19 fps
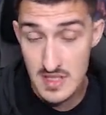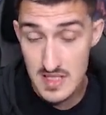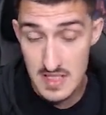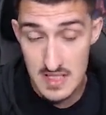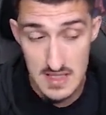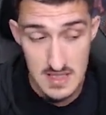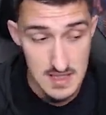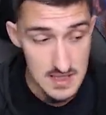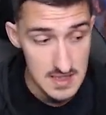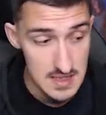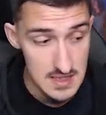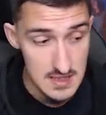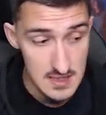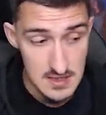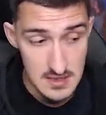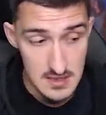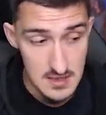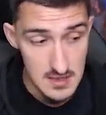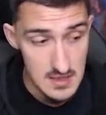The
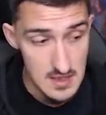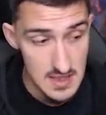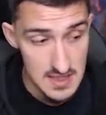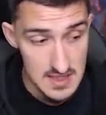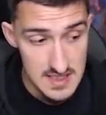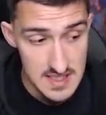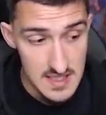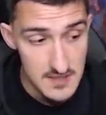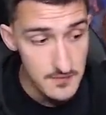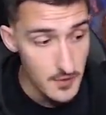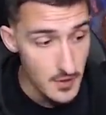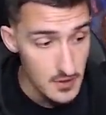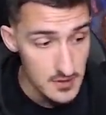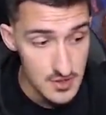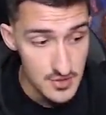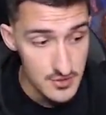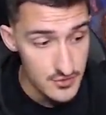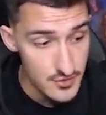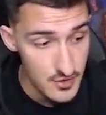the
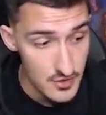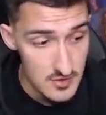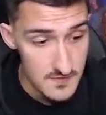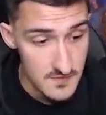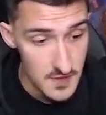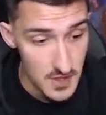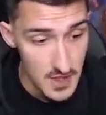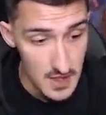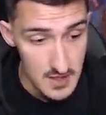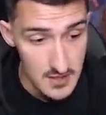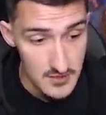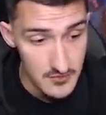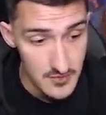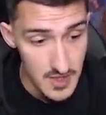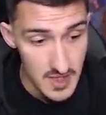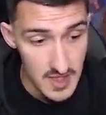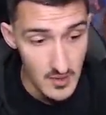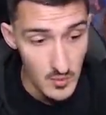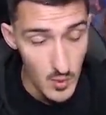default controls for Elden
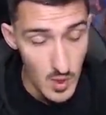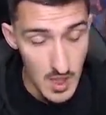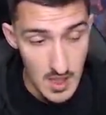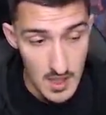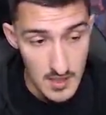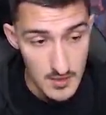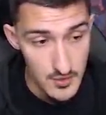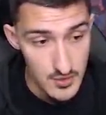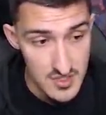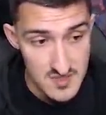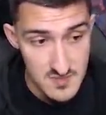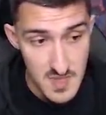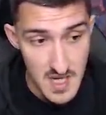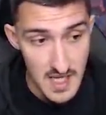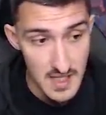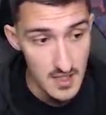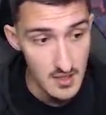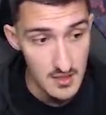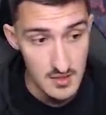Ring while on
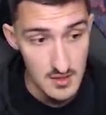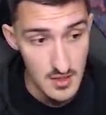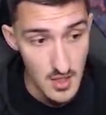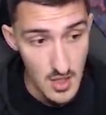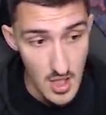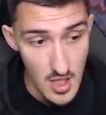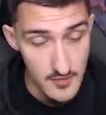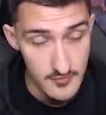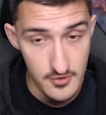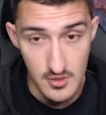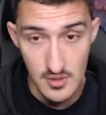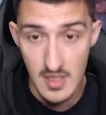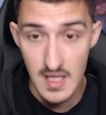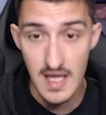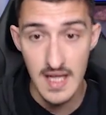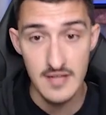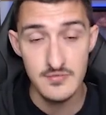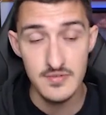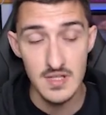horseback are awful.
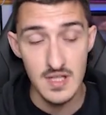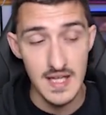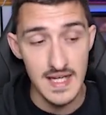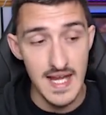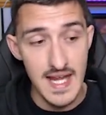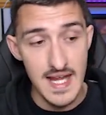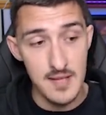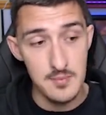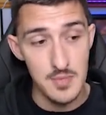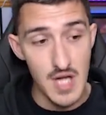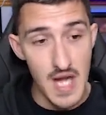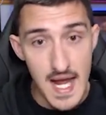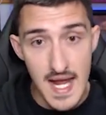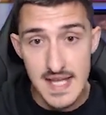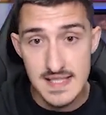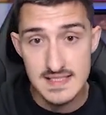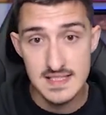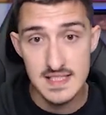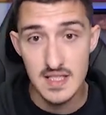I feel like I am
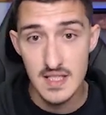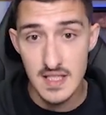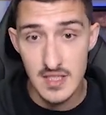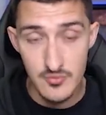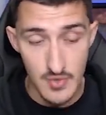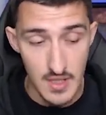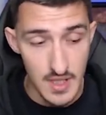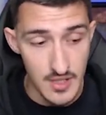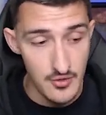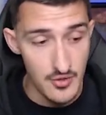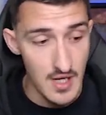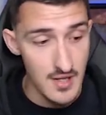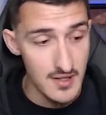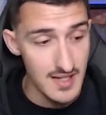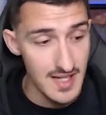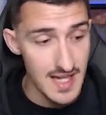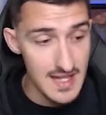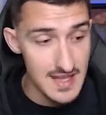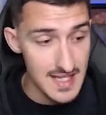constantly running
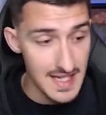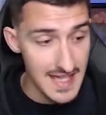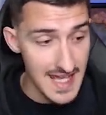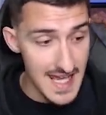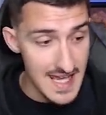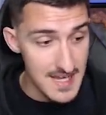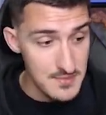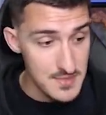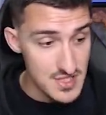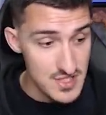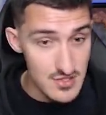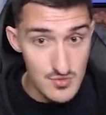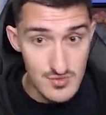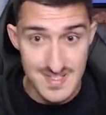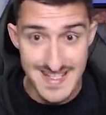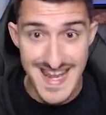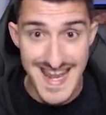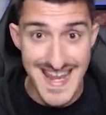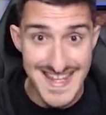around and the game is so
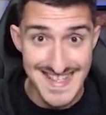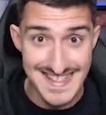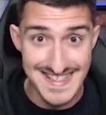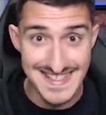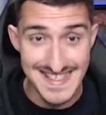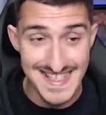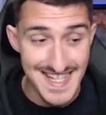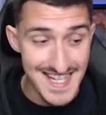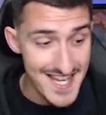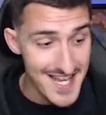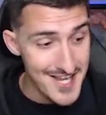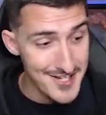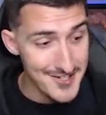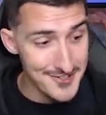tense.